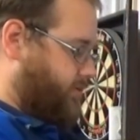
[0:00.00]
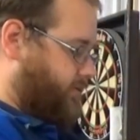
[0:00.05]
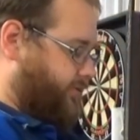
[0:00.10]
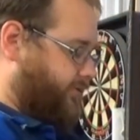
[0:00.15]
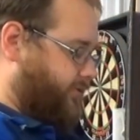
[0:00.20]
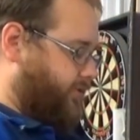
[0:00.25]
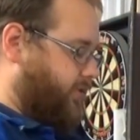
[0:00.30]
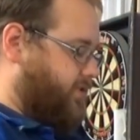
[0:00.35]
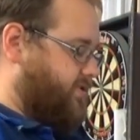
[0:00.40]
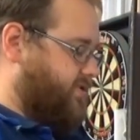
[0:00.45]

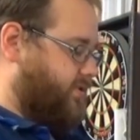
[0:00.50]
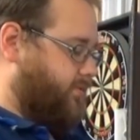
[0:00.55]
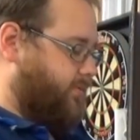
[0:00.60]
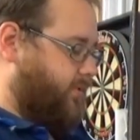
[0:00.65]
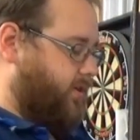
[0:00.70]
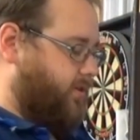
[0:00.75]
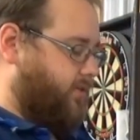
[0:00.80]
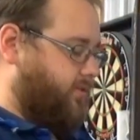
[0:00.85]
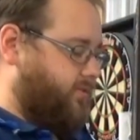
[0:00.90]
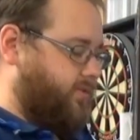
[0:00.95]
Frozen
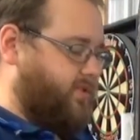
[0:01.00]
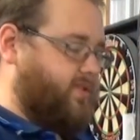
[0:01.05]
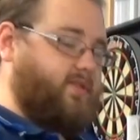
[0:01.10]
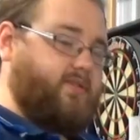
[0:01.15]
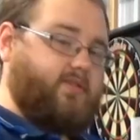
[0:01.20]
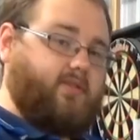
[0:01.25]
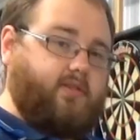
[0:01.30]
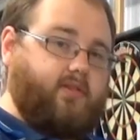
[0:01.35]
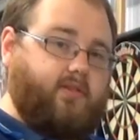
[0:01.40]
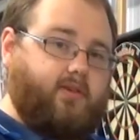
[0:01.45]
World, which
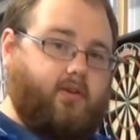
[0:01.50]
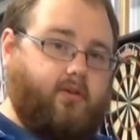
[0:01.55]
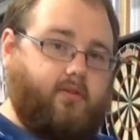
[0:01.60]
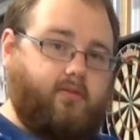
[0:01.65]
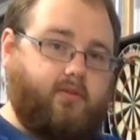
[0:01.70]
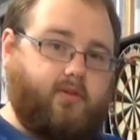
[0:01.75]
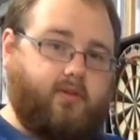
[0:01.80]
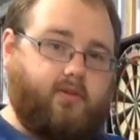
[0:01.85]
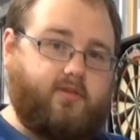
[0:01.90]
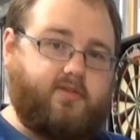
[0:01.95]
is on the
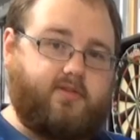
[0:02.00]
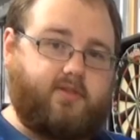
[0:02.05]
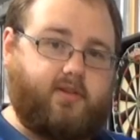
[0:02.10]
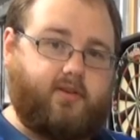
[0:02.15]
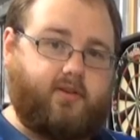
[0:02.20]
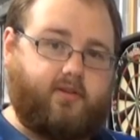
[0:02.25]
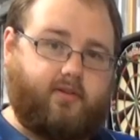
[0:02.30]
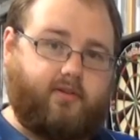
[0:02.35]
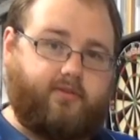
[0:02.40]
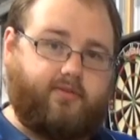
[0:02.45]
Gold Coast, I
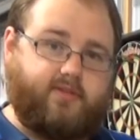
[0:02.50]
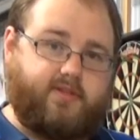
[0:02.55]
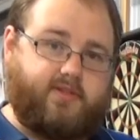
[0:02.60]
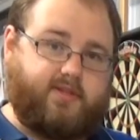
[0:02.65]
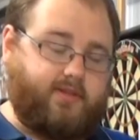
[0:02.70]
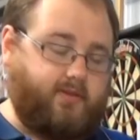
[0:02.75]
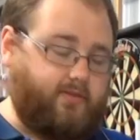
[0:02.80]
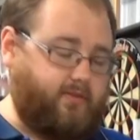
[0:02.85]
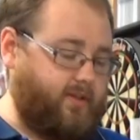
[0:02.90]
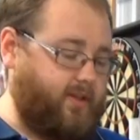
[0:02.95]
don't know if it's
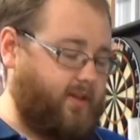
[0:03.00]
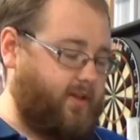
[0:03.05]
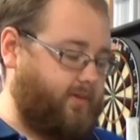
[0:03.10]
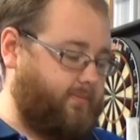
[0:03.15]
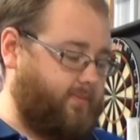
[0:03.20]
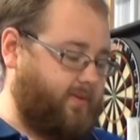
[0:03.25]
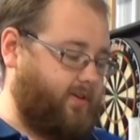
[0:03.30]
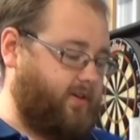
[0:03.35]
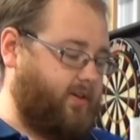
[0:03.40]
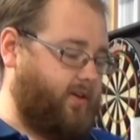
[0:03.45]
still there,
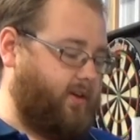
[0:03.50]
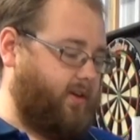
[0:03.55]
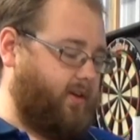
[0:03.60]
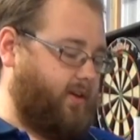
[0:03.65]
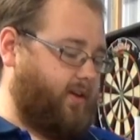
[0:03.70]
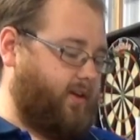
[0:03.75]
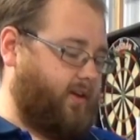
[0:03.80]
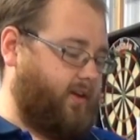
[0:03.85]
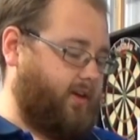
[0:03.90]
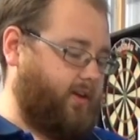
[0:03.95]
but
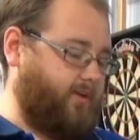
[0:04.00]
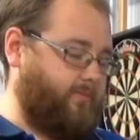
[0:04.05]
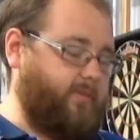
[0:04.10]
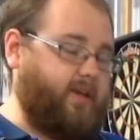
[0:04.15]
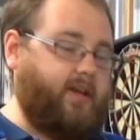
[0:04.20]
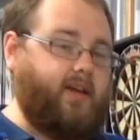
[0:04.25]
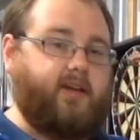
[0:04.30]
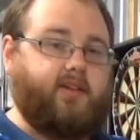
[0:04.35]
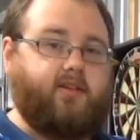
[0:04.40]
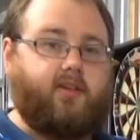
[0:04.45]

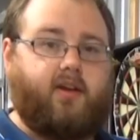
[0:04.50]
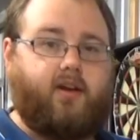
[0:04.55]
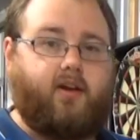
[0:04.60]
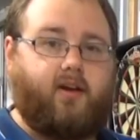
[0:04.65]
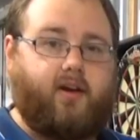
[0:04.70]
they had like